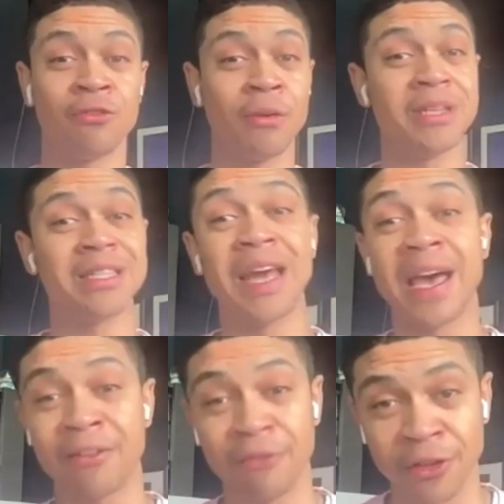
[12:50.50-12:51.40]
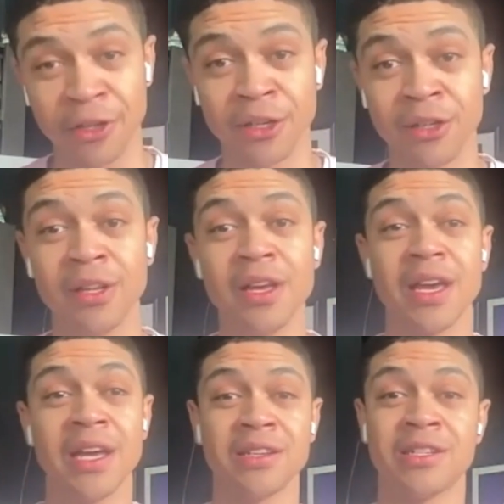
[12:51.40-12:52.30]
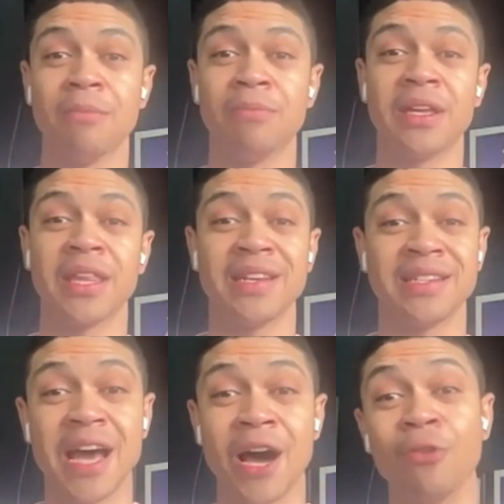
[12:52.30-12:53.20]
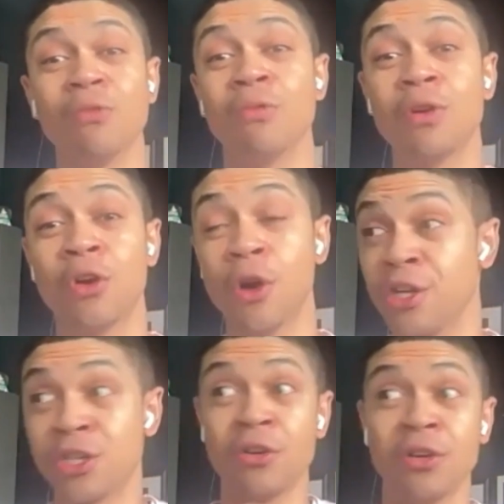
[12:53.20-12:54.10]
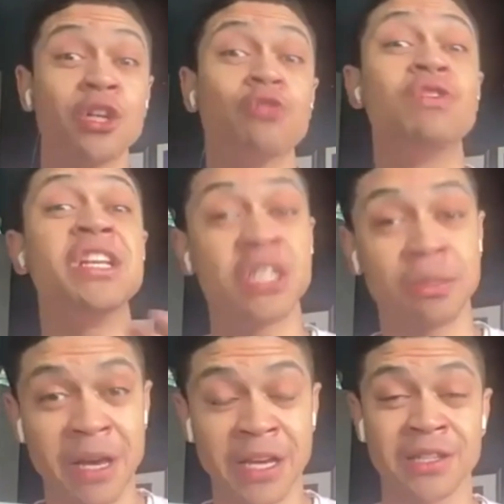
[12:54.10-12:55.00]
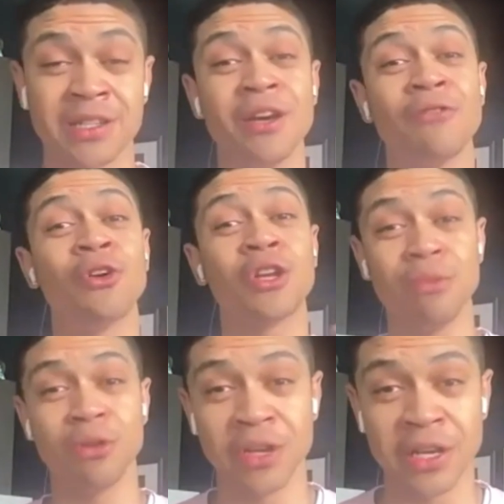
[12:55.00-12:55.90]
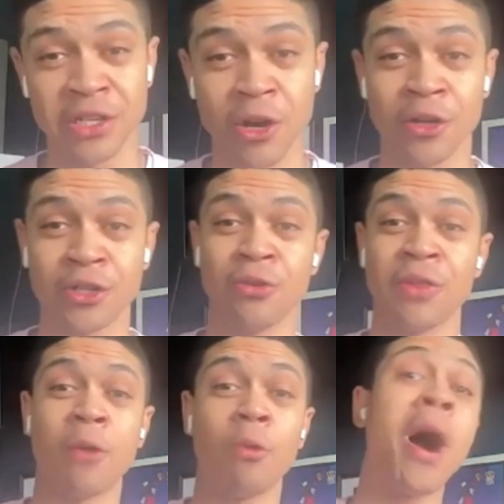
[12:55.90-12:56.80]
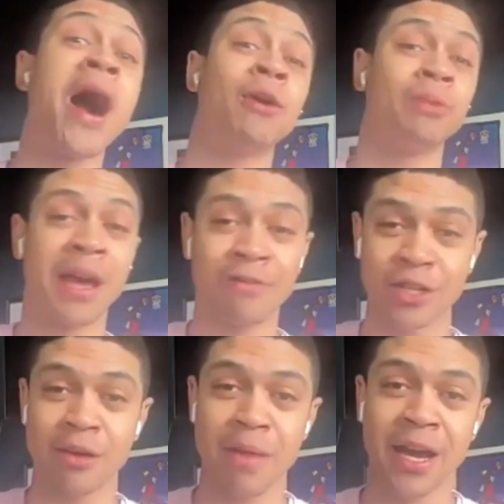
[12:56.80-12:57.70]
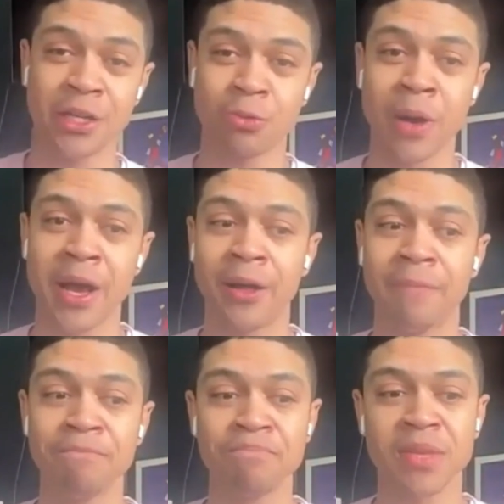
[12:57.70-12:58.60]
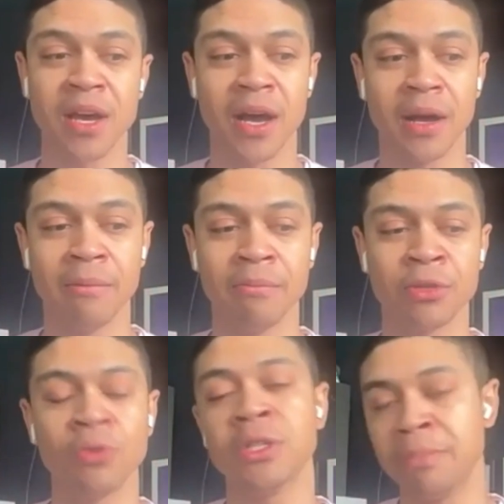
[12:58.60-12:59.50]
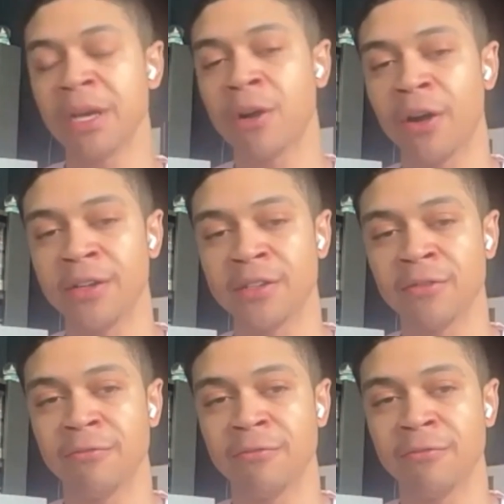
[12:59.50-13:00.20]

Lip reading: from this landfill into something that is now going to turn into green space for communities and also that wildlife to come back as well. So it's a big cause